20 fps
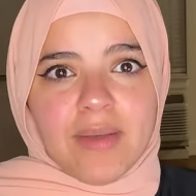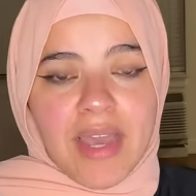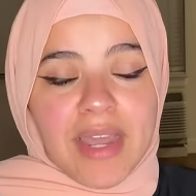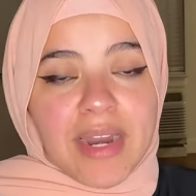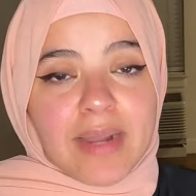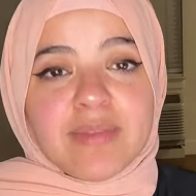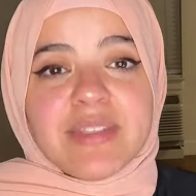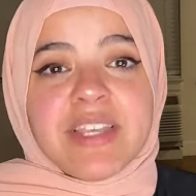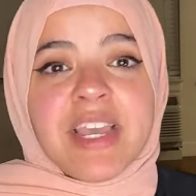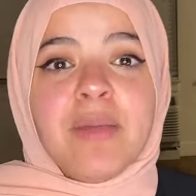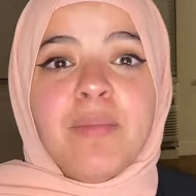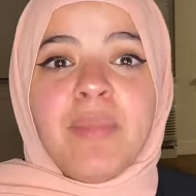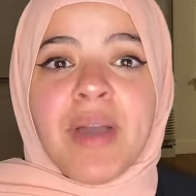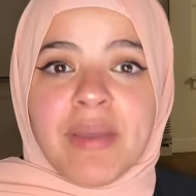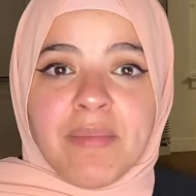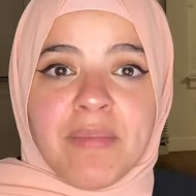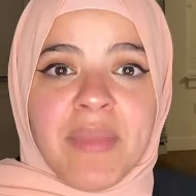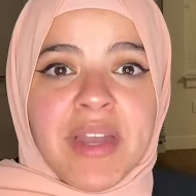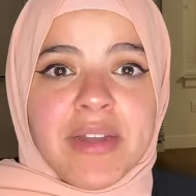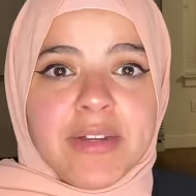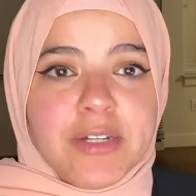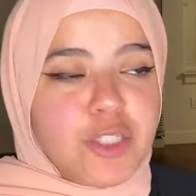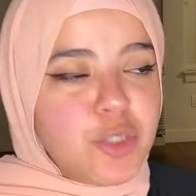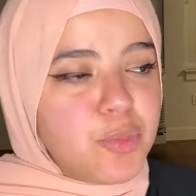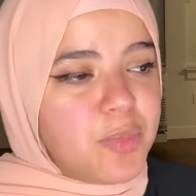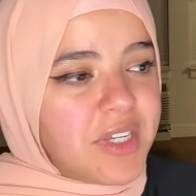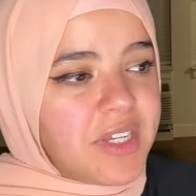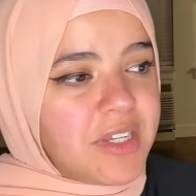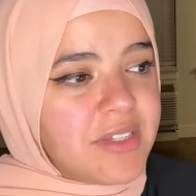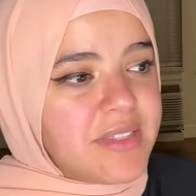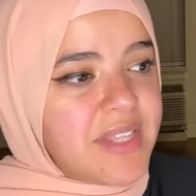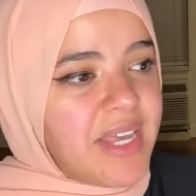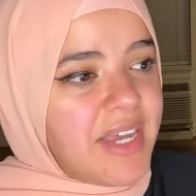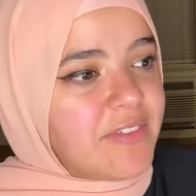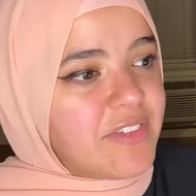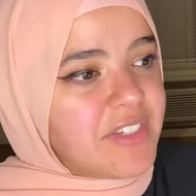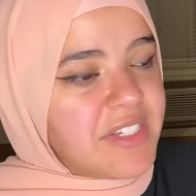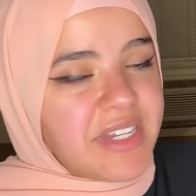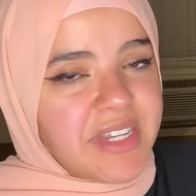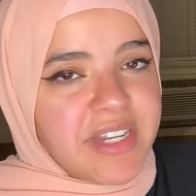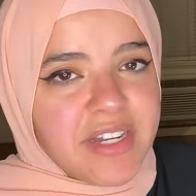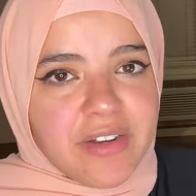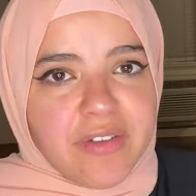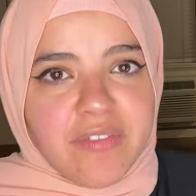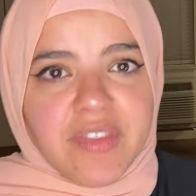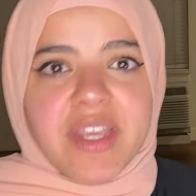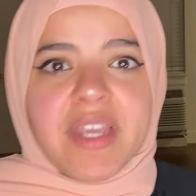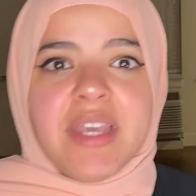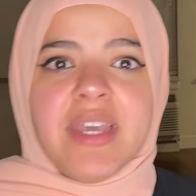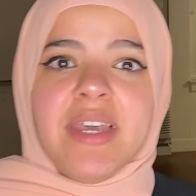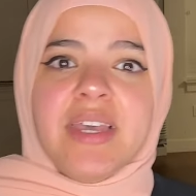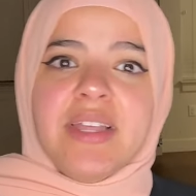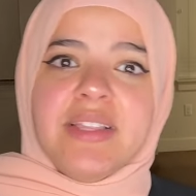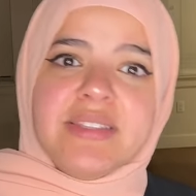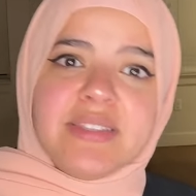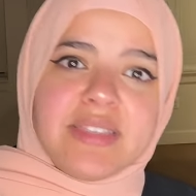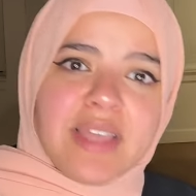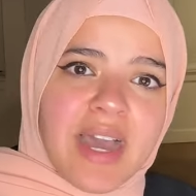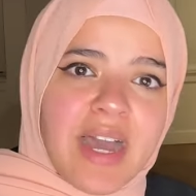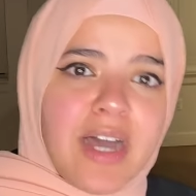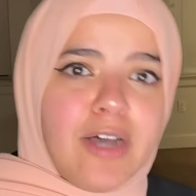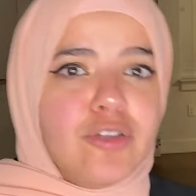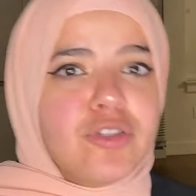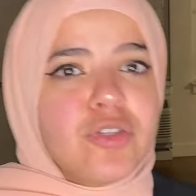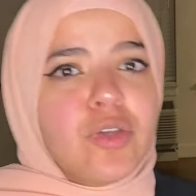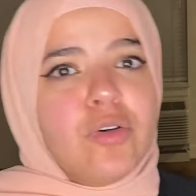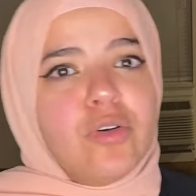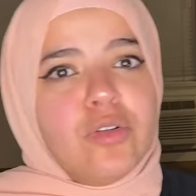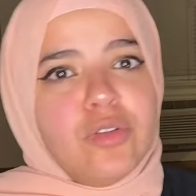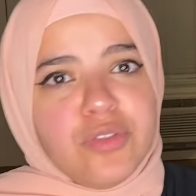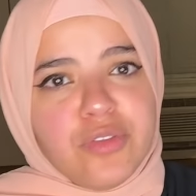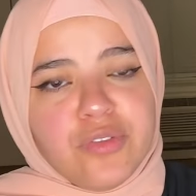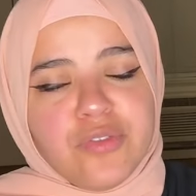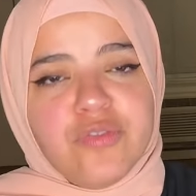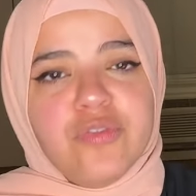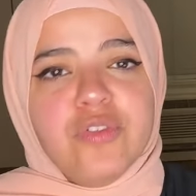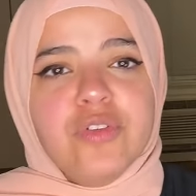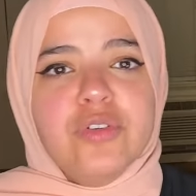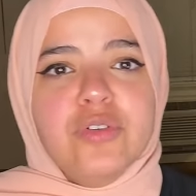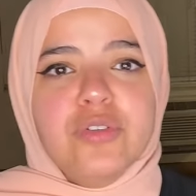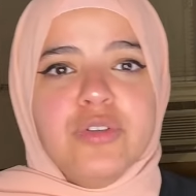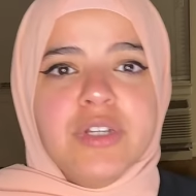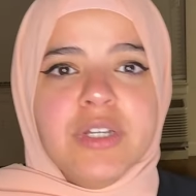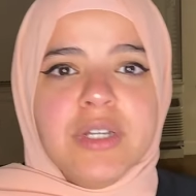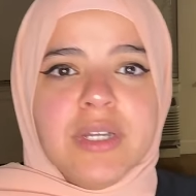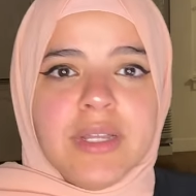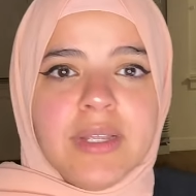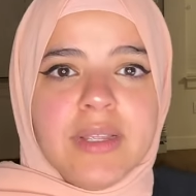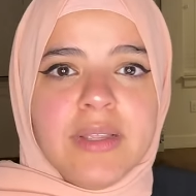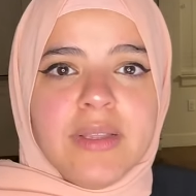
And I'm saying by marriage because they have to take care of the kids, the household, the food,